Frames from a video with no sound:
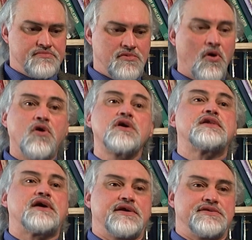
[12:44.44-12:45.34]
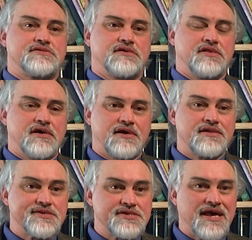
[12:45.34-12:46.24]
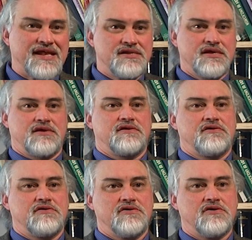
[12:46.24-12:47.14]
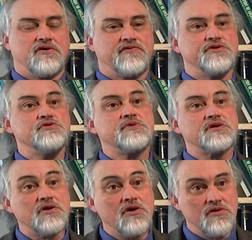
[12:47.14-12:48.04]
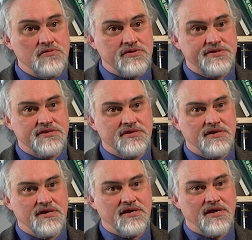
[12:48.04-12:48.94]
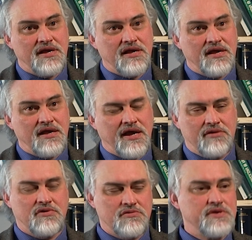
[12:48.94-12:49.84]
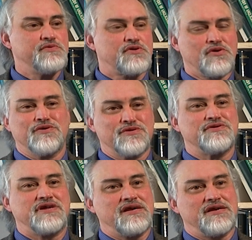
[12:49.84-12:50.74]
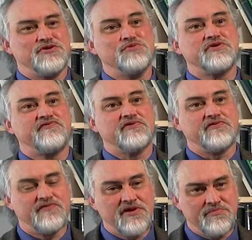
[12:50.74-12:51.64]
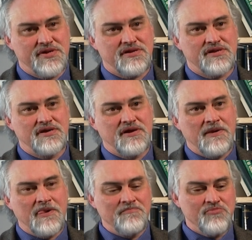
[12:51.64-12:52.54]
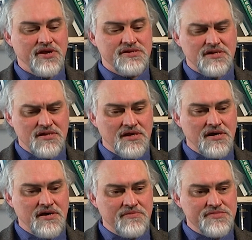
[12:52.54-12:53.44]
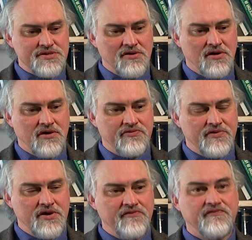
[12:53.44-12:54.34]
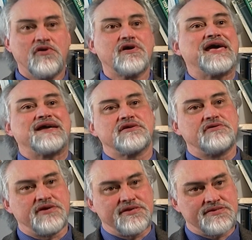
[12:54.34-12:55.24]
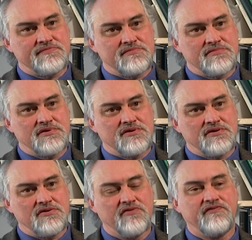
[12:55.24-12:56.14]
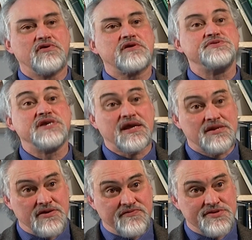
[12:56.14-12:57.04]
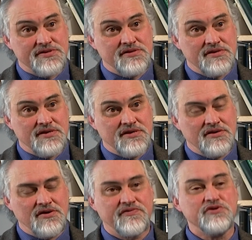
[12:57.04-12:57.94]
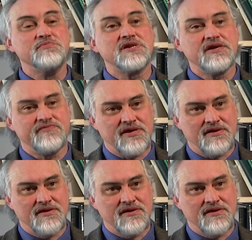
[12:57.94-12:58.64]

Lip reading: organized their understanding of human goals and what we would call today human fulfillment is in terms of 4 categories or 4 objectives of human living.